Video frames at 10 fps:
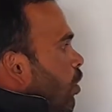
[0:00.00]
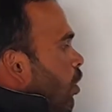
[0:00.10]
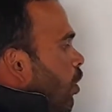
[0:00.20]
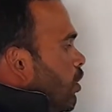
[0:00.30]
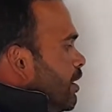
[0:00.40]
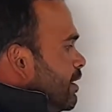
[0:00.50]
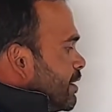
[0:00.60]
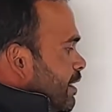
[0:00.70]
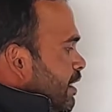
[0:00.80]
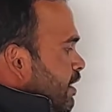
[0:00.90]
All these
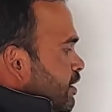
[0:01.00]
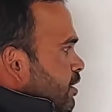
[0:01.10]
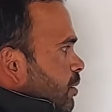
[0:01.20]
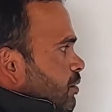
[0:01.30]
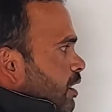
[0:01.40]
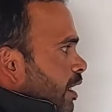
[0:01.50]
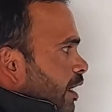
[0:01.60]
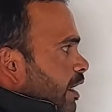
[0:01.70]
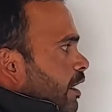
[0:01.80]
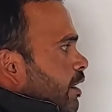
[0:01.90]
3 concepts,
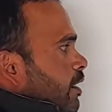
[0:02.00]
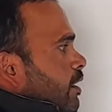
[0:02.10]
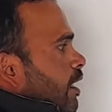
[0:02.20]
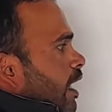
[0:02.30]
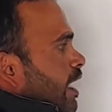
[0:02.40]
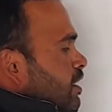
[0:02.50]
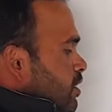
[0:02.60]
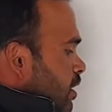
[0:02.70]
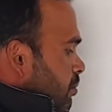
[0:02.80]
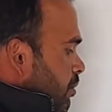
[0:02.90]
ray, line
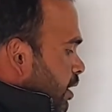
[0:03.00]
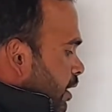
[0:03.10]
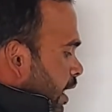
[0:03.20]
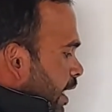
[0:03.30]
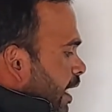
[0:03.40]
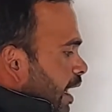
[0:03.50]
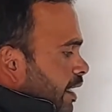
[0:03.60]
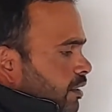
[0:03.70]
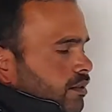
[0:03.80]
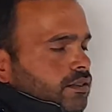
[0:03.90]
segment and
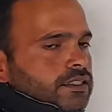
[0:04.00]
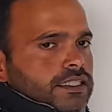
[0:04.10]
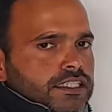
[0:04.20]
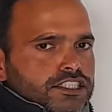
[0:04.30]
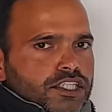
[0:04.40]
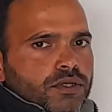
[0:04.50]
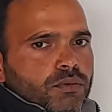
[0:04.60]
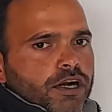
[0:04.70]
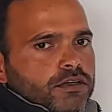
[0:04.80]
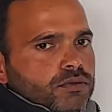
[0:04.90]
line, is
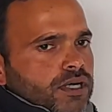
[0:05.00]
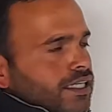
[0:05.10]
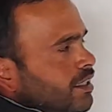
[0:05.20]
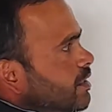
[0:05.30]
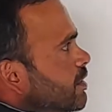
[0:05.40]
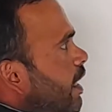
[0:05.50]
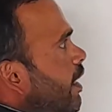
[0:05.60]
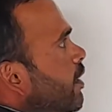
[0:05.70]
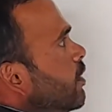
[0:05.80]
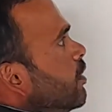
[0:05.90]
required to
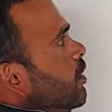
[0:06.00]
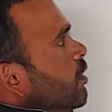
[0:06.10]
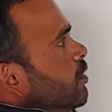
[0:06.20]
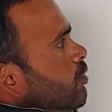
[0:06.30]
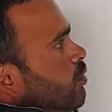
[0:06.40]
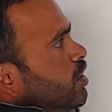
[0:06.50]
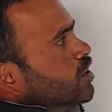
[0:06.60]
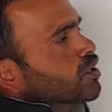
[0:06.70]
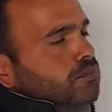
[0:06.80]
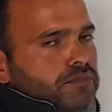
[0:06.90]
understand what
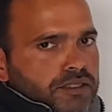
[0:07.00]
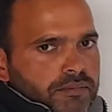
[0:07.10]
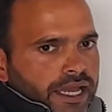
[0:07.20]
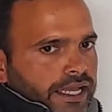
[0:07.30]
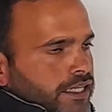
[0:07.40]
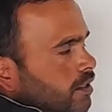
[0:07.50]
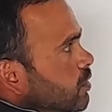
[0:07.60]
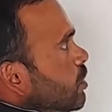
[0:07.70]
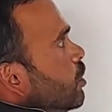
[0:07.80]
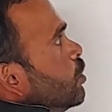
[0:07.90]
does it mean by angles.
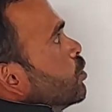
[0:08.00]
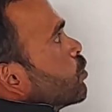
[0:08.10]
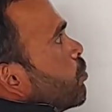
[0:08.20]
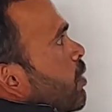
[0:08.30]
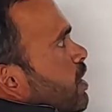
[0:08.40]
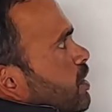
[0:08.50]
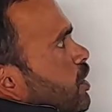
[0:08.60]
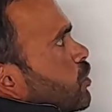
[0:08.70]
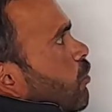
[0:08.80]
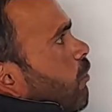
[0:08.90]
So
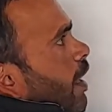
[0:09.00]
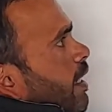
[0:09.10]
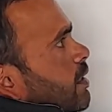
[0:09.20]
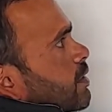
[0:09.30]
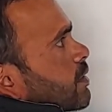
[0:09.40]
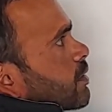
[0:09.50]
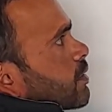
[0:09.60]
basics of lines